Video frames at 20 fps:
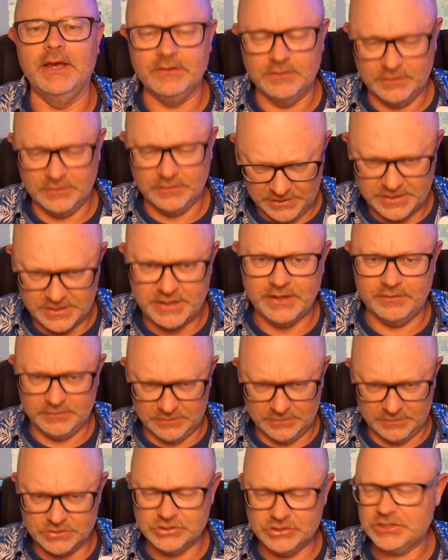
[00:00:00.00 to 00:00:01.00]
you can
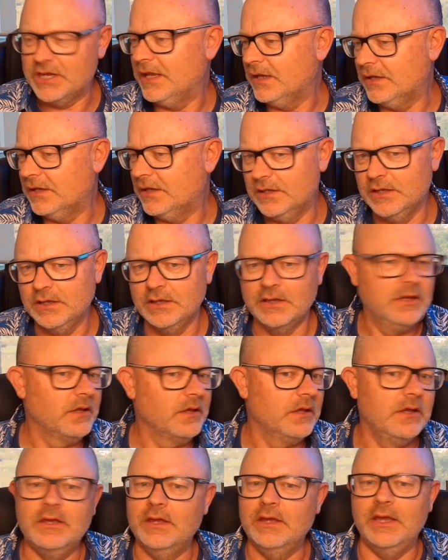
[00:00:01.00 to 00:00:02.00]
now shake
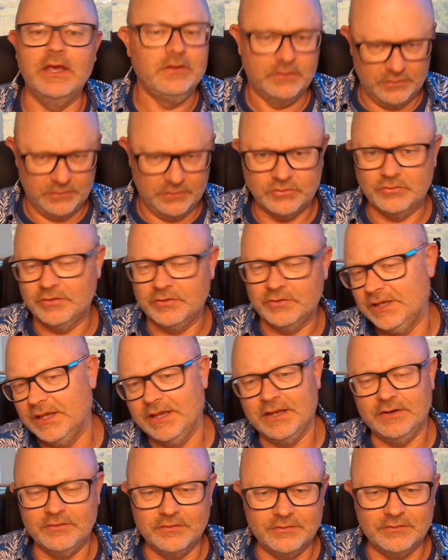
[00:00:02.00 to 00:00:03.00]
and nod your
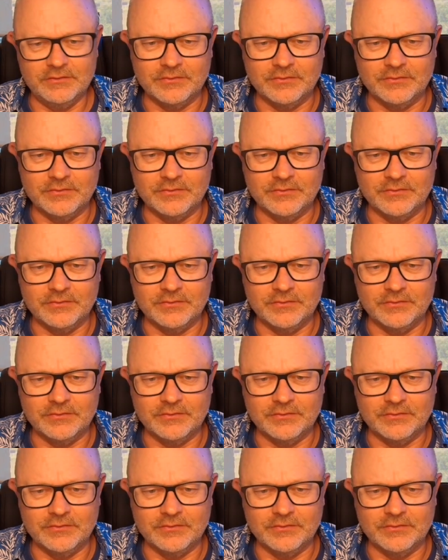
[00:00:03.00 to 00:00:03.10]
head